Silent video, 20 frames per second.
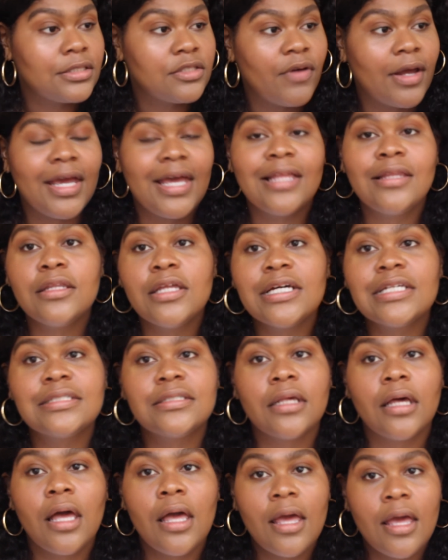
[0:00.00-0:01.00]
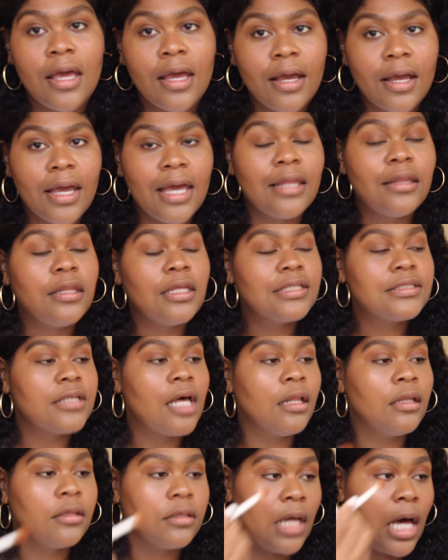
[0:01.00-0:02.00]
It looks
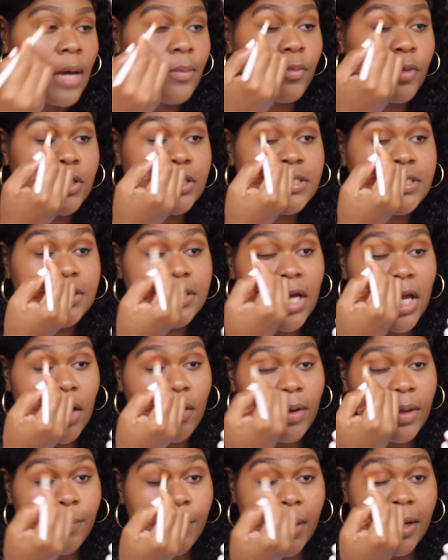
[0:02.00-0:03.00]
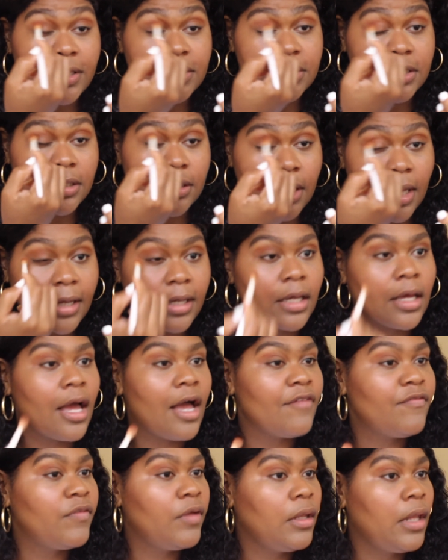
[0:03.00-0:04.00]
a lot more subtle in person. Like
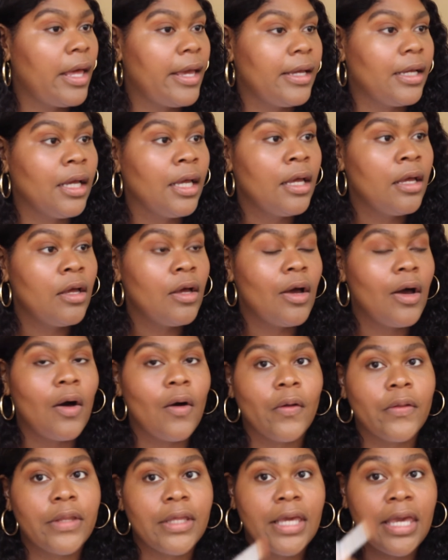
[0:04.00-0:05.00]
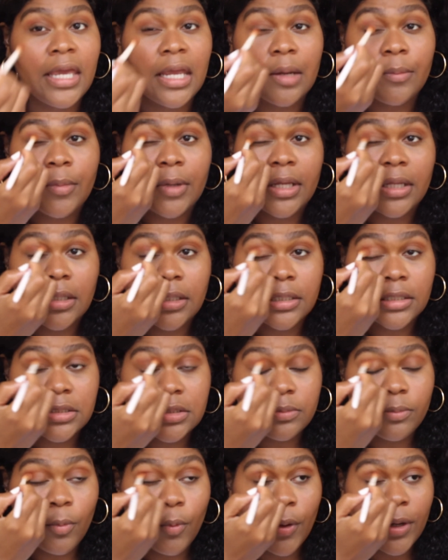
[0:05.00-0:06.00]
I feel like on the camera it looks
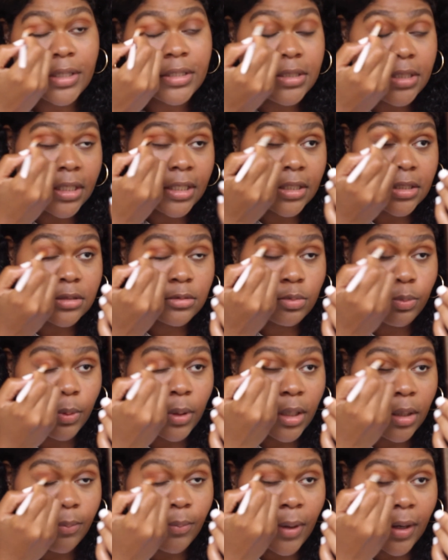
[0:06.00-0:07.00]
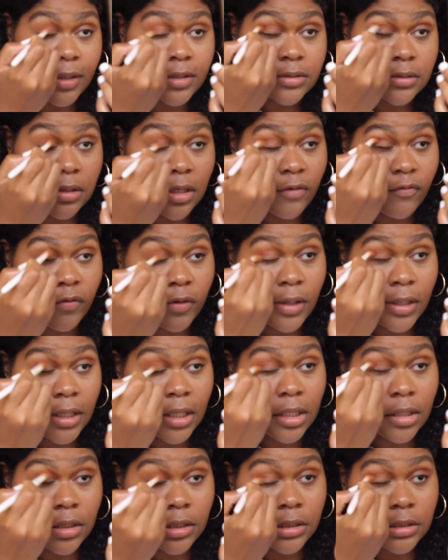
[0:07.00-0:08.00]
more intense, but in person I feel like
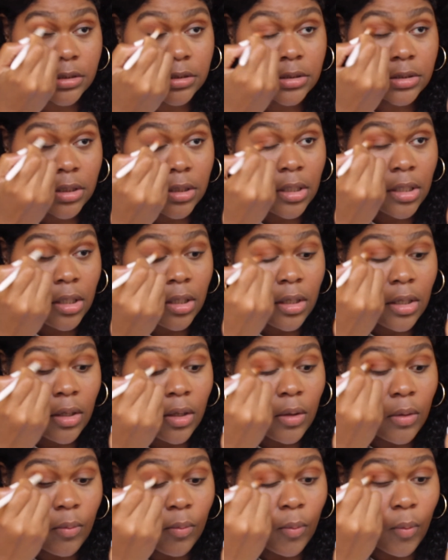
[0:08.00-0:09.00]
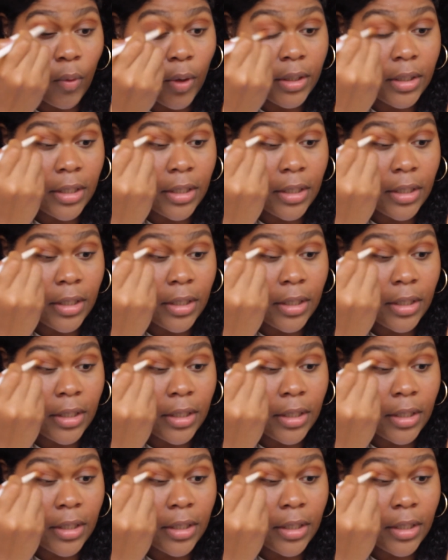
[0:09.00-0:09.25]
it looks more